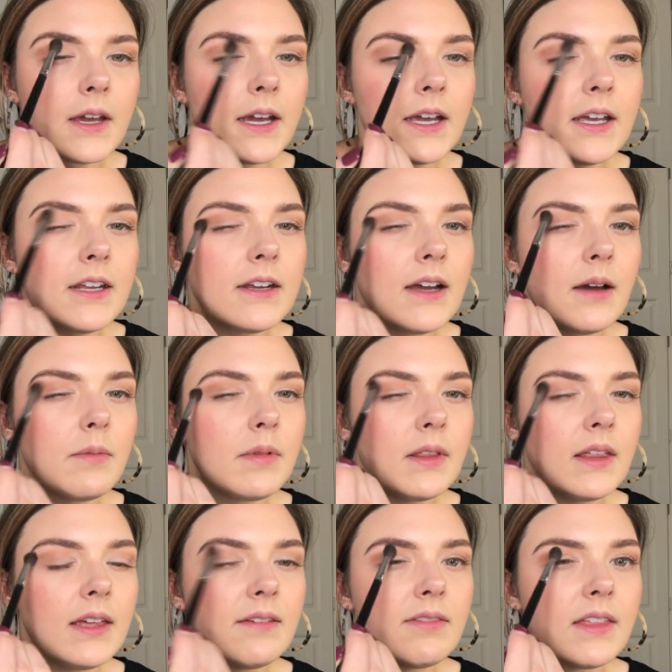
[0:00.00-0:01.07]
I could not
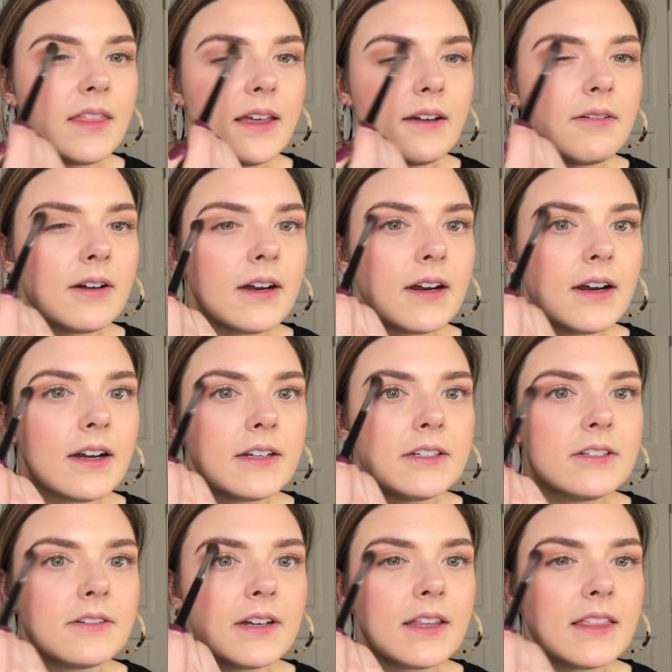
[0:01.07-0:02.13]
believe that they were
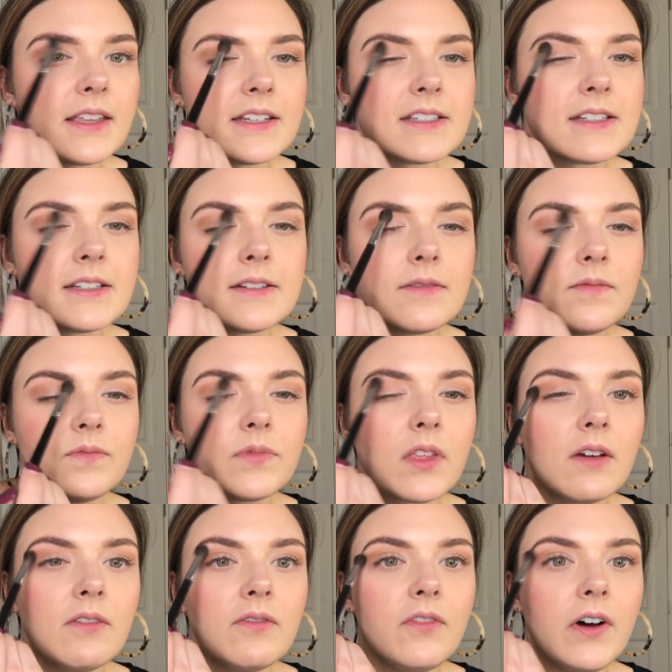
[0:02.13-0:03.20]
doing this
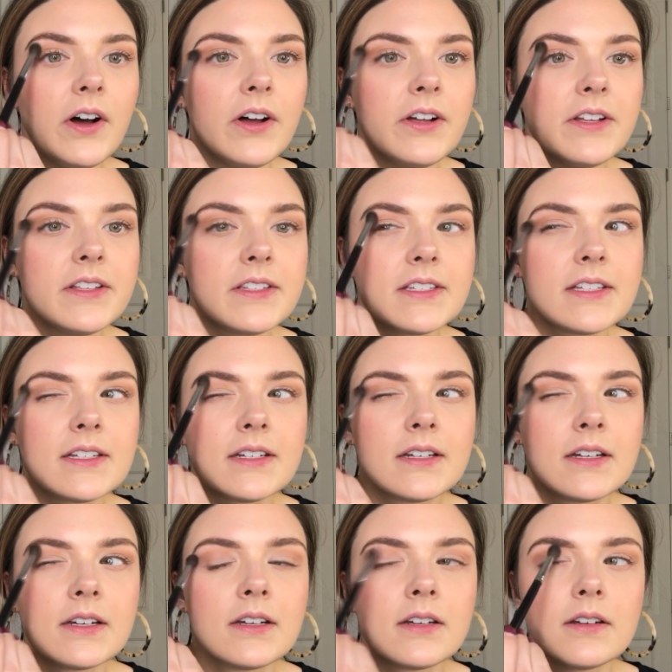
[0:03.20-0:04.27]
vault
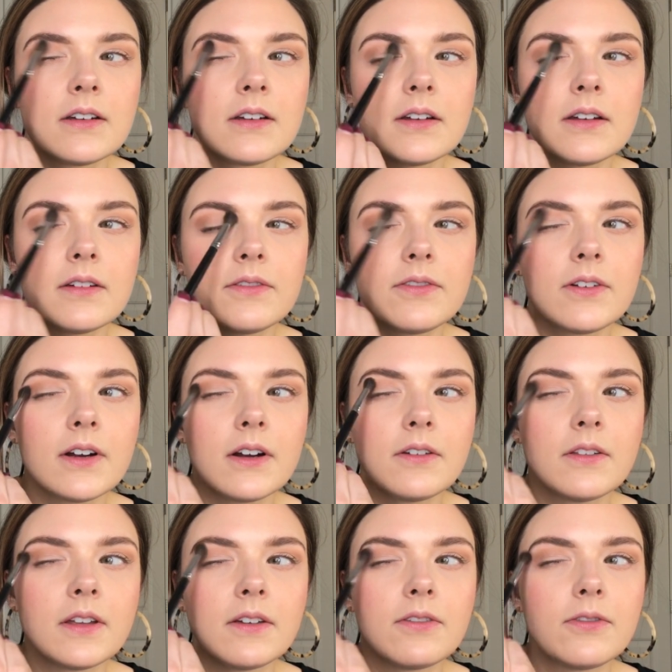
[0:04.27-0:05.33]
for
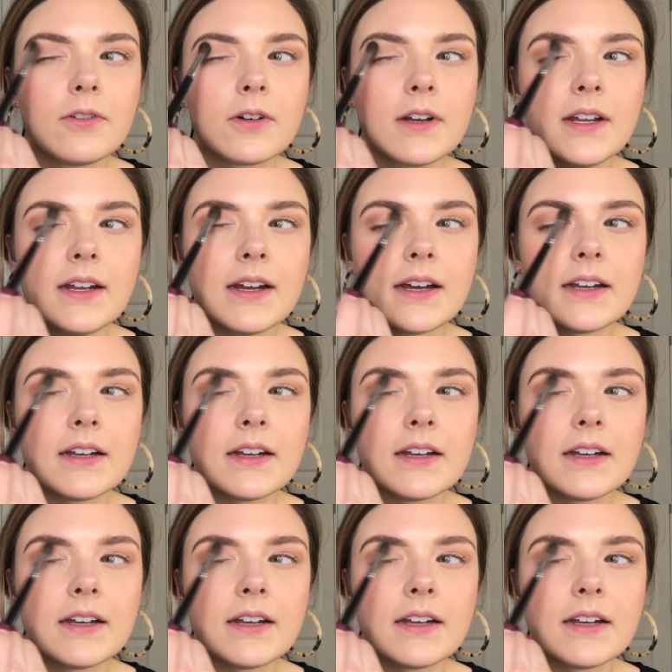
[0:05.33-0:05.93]
only $49.